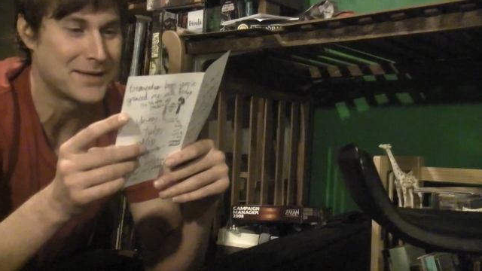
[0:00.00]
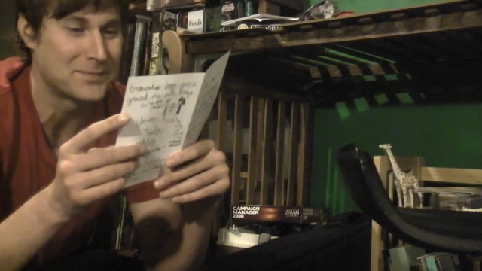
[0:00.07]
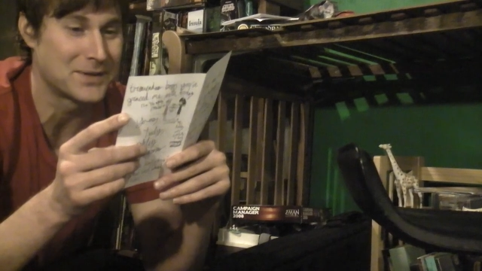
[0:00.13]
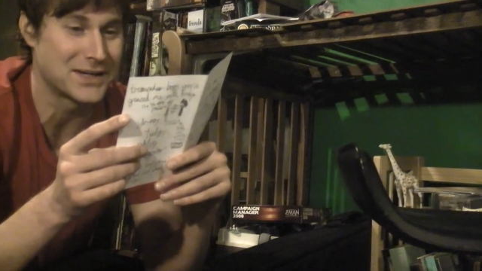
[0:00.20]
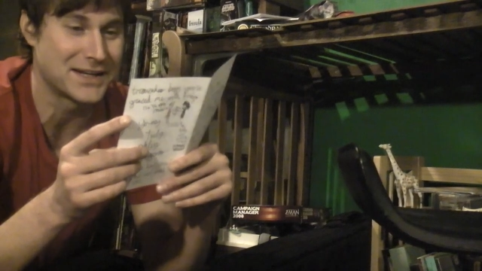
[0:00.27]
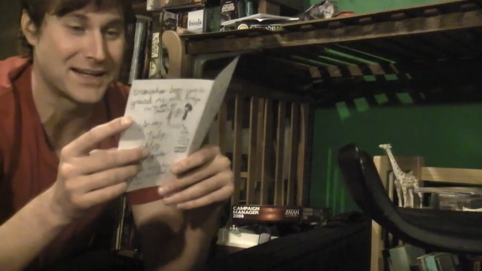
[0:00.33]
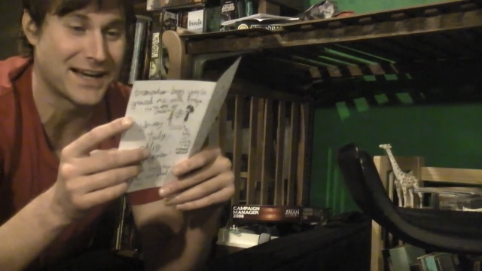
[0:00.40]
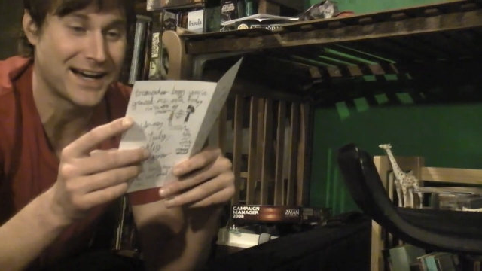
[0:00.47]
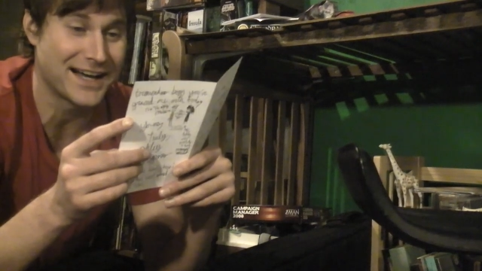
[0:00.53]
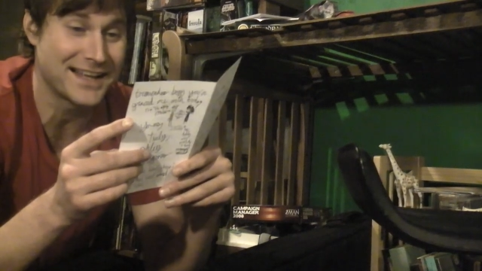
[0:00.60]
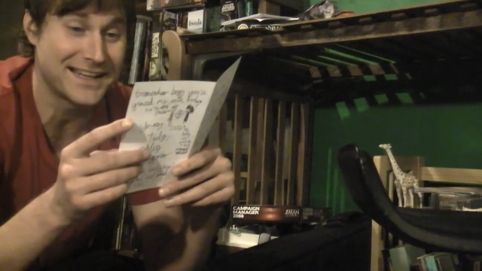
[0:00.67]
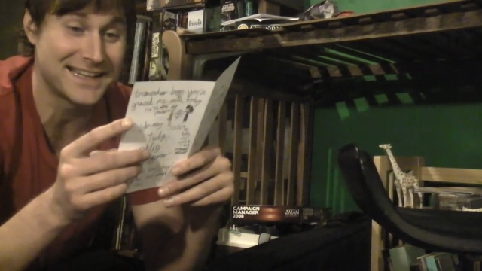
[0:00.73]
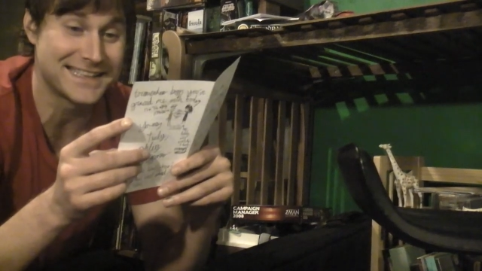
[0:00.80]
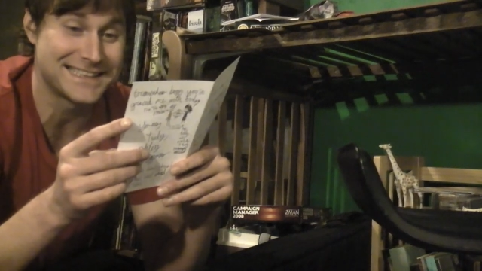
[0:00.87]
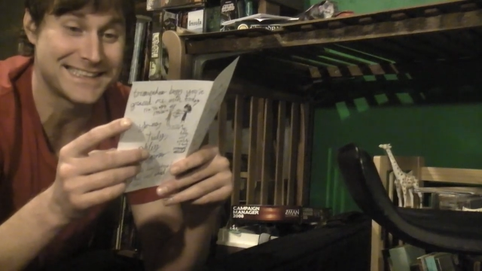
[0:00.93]
But in
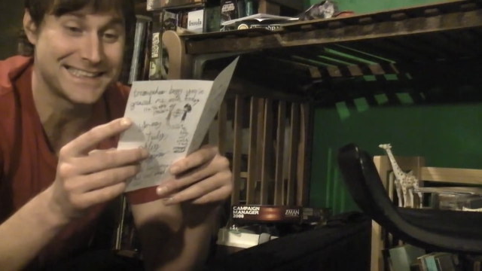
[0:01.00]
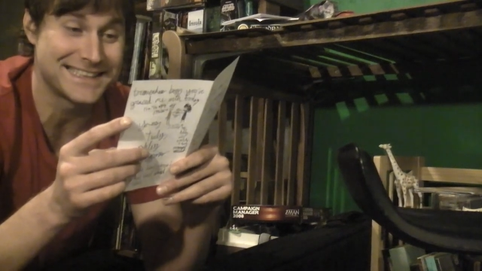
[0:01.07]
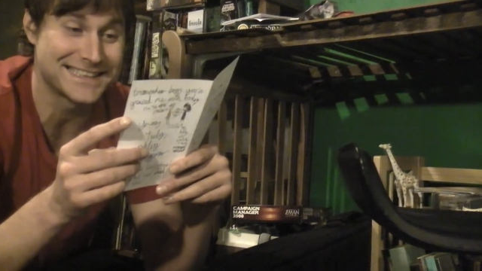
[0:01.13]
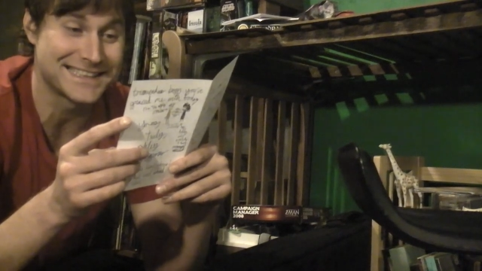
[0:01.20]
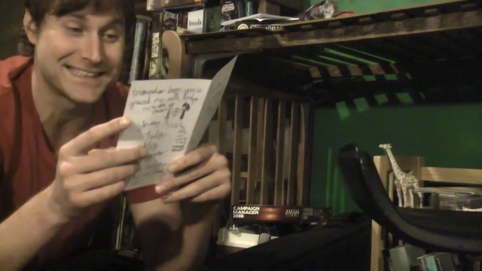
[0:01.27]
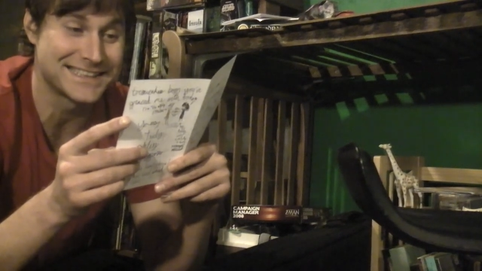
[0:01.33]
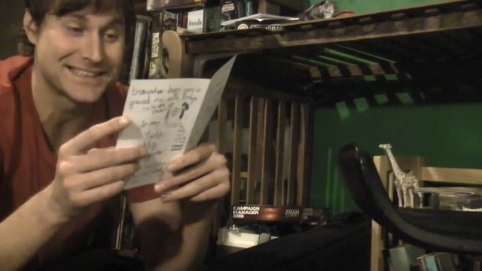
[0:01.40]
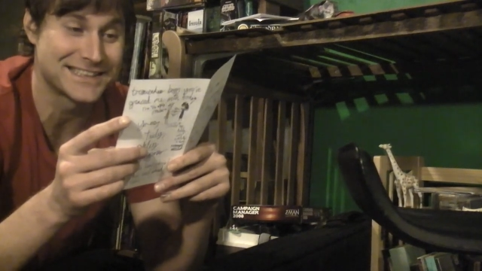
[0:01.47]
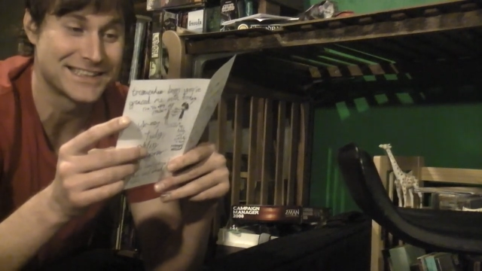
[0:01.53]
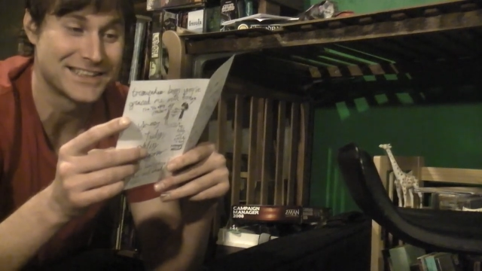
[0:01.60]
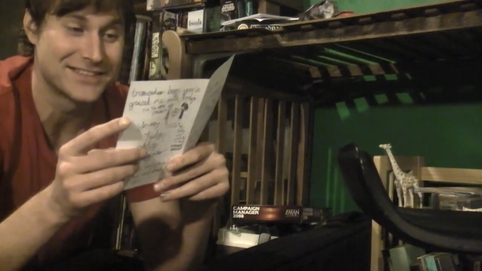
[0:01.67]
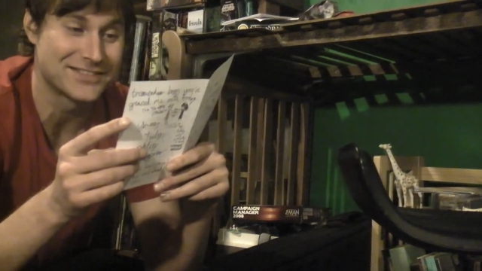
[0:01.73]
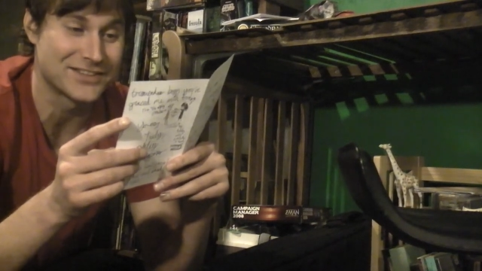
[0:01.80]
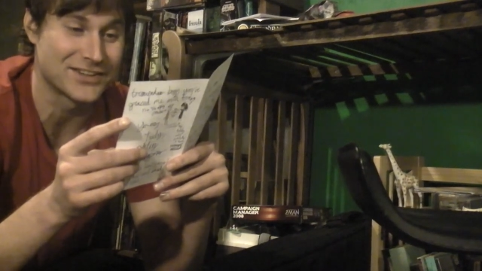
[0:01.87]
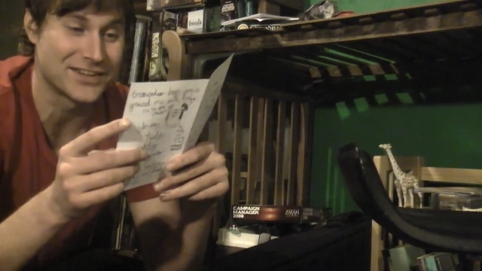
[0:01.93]
holiday seasons,
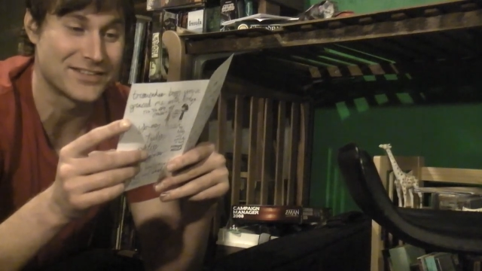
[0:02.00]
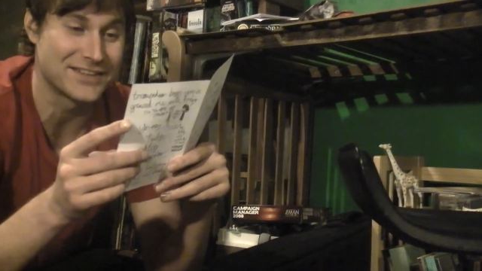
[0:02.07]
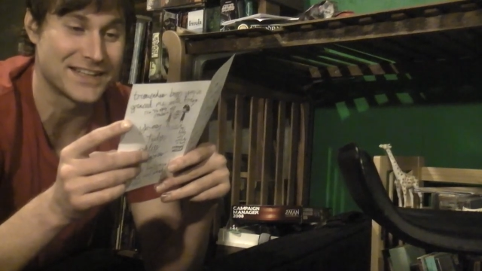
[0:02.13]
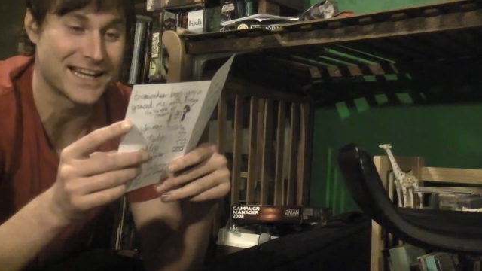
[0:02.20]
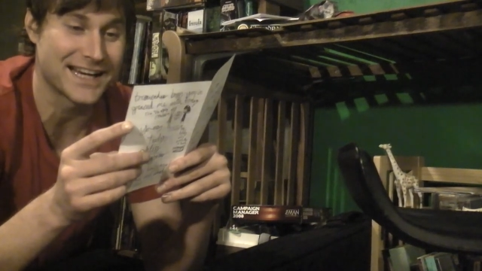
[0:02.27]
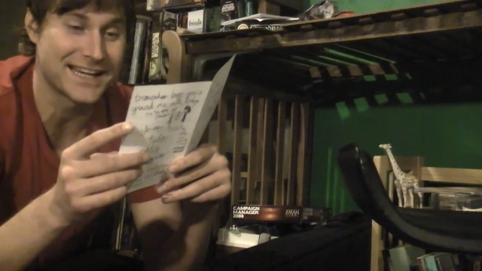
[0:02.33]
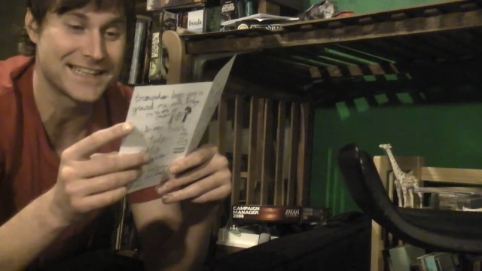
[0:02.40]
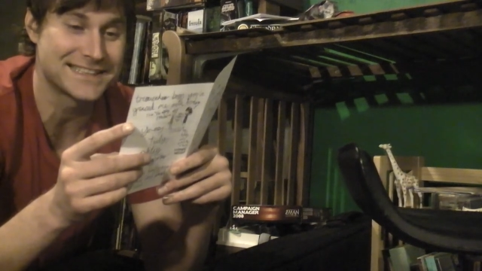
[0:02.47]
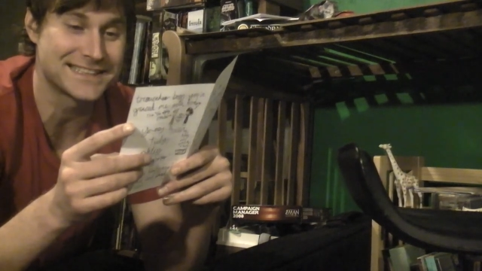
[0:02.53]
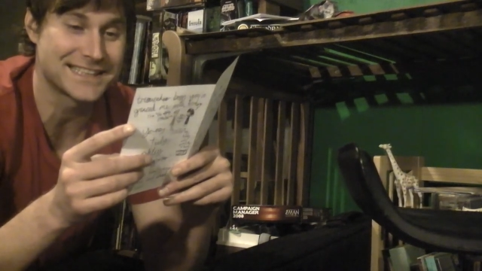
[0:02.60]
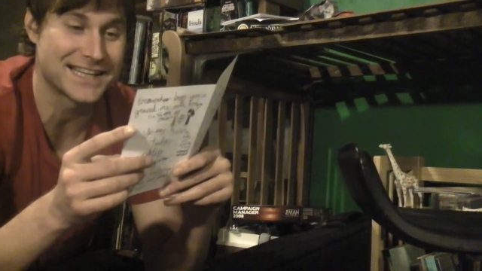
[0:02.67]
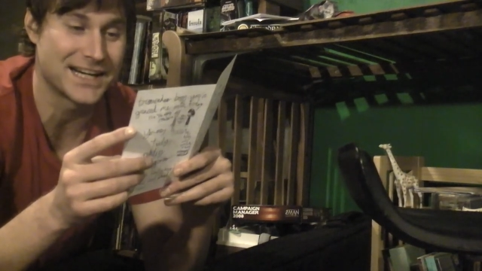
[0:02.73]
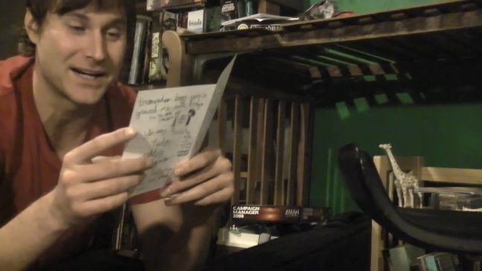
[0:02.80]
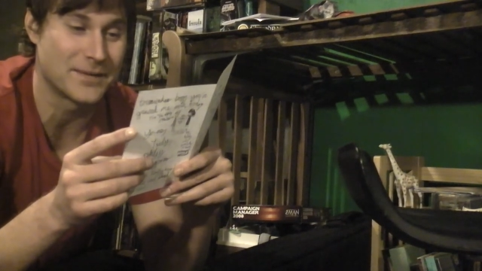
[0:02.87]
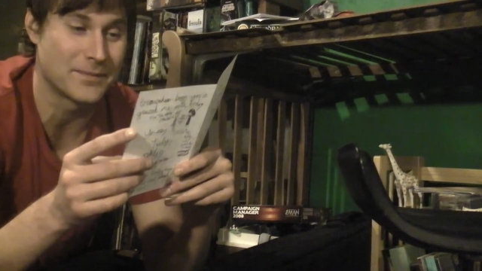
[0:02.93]
for even decades to
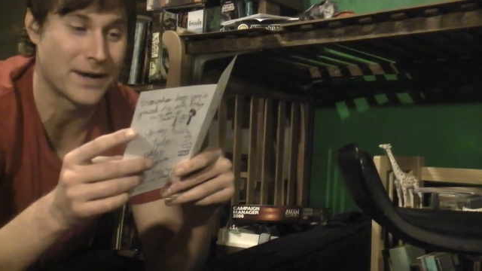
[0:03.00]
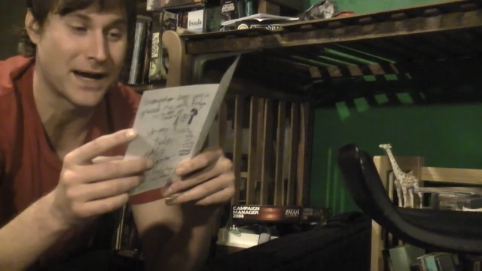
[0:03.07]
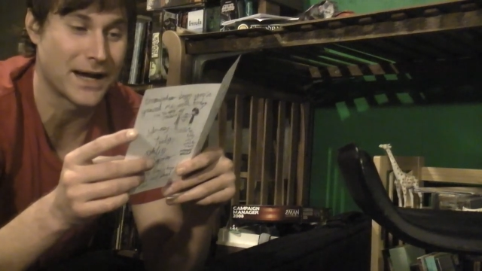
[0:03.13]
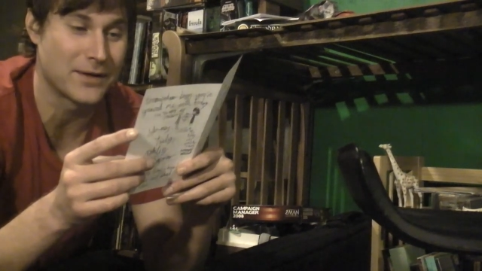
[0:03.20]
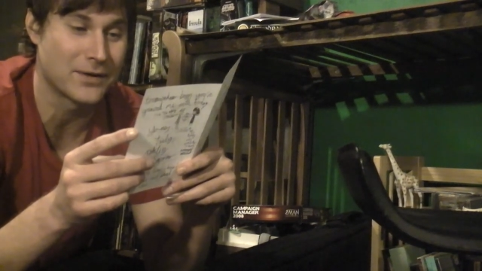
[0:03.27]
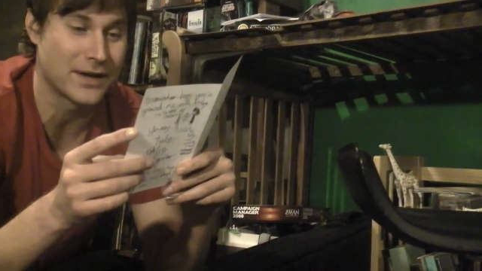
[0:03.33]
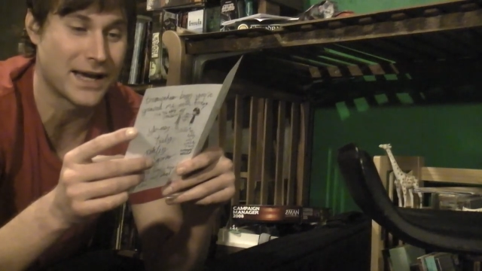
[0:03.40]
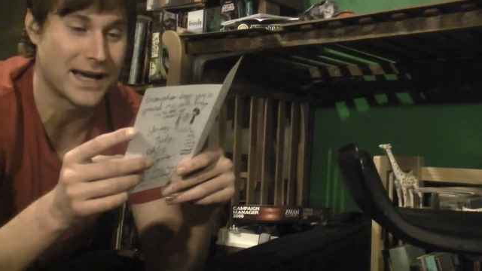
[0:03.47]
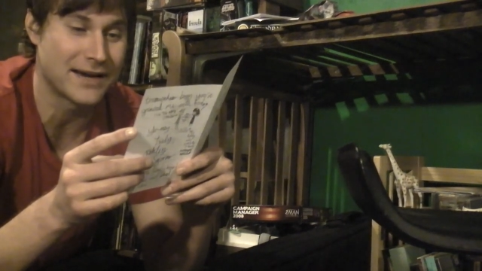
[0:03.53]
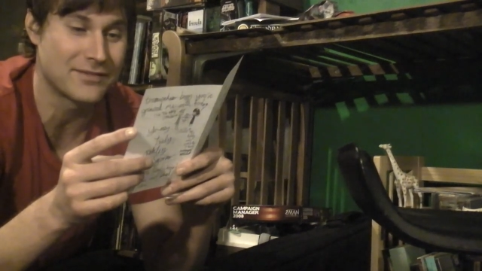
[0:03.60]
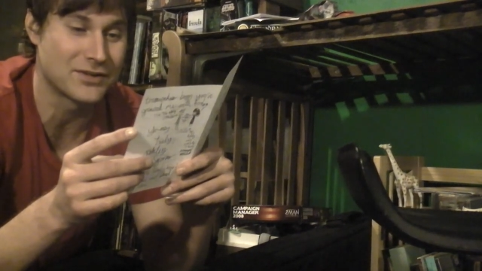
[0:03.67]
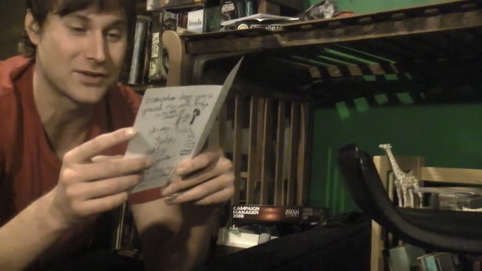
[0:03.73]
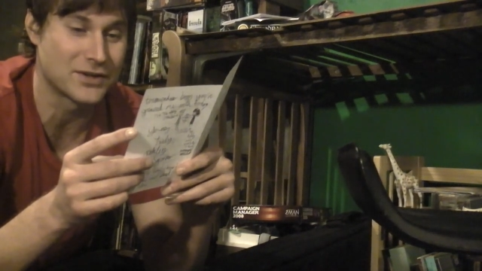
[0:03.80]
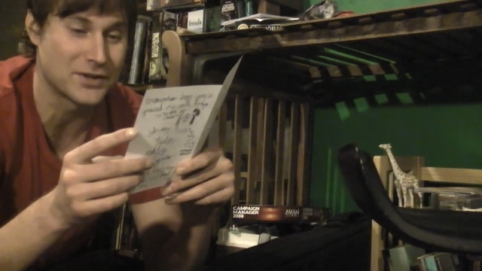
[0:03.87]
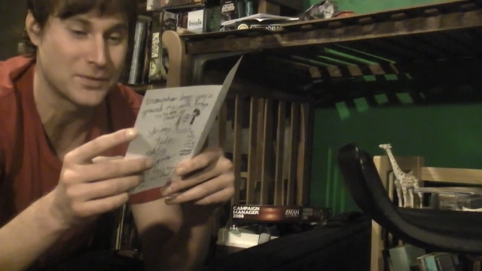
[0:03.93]
come, I will have
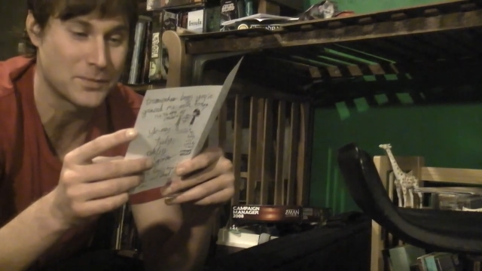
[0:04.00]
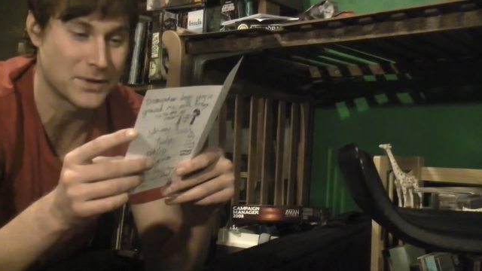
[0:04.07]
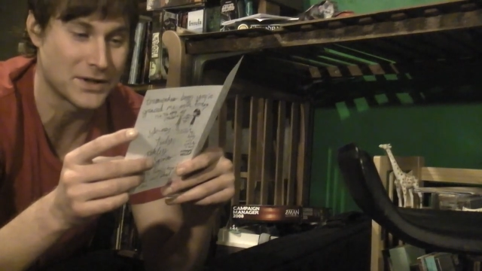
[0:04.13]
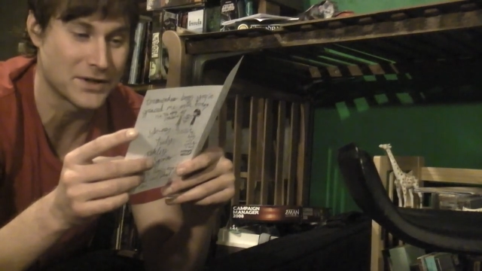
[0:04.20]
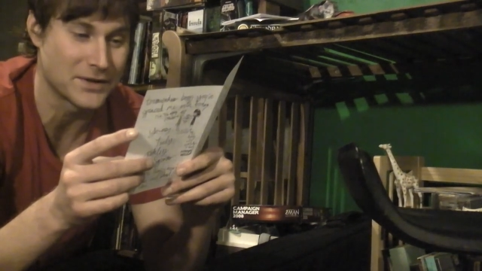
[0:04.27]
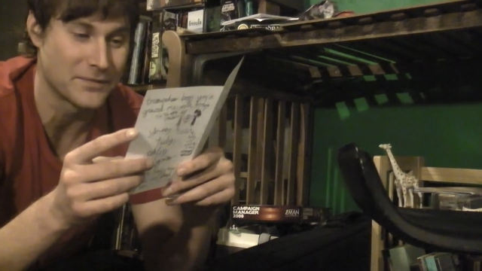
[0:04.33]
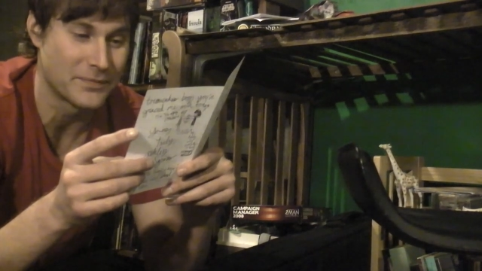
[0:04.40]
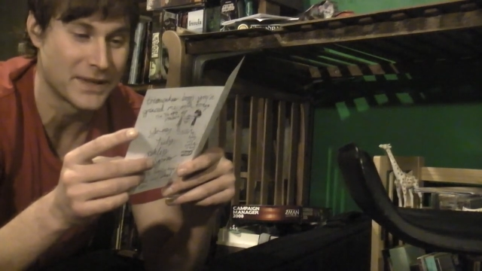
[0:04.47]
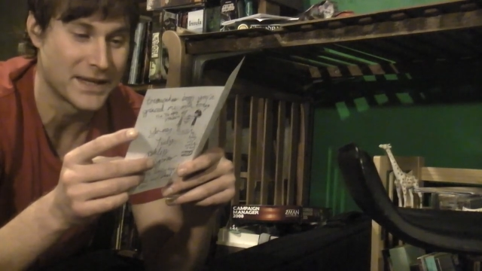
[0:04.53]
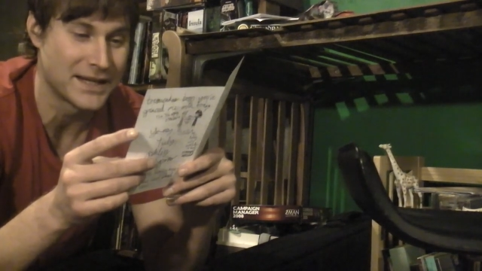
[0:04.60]
your goodwill,